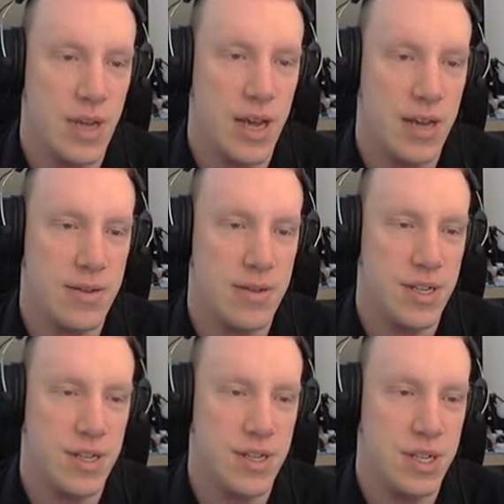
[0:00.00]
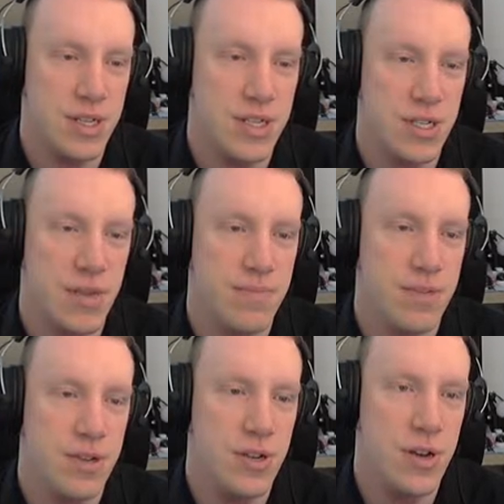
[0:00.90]
Ah, this is a stop.
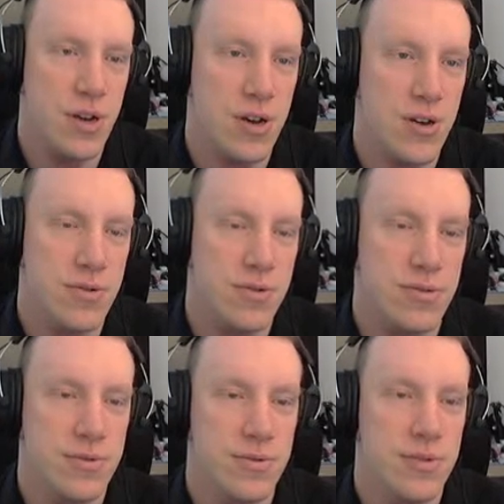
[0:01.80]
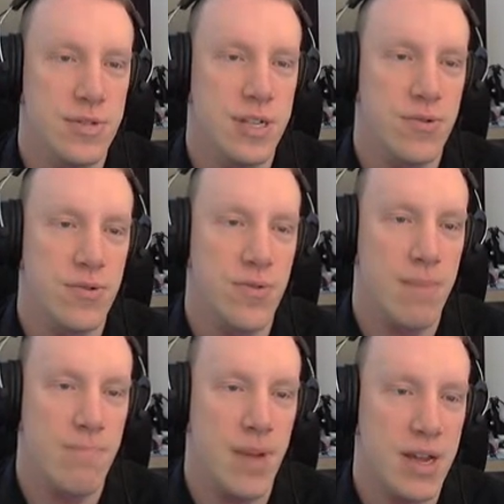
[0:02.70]
No, need to
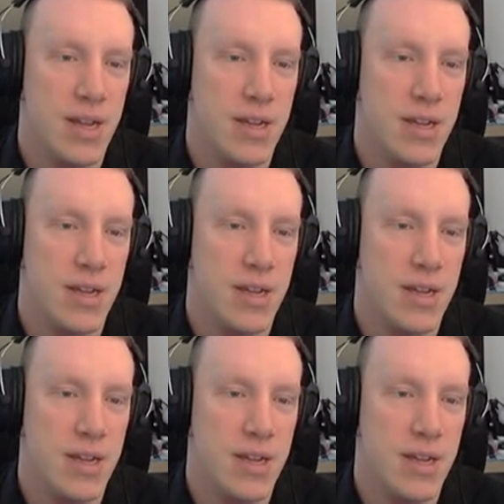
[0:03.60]
run back.